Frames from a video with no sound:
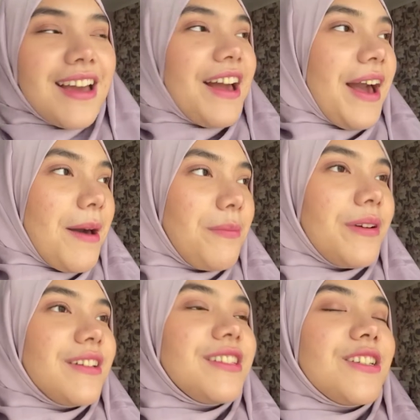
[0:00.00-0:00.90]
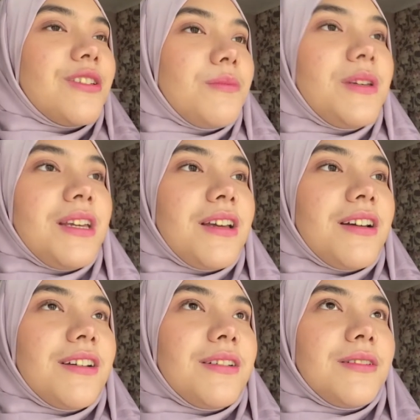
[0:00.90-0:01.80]
happened to be
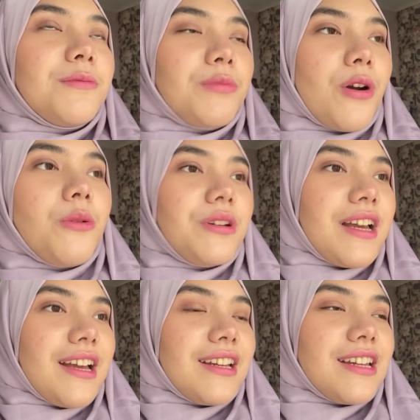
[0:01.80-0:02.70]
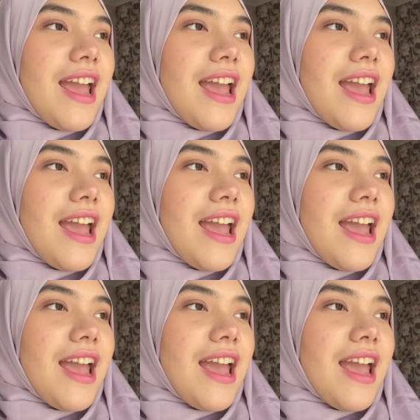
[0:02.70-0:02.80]
broken,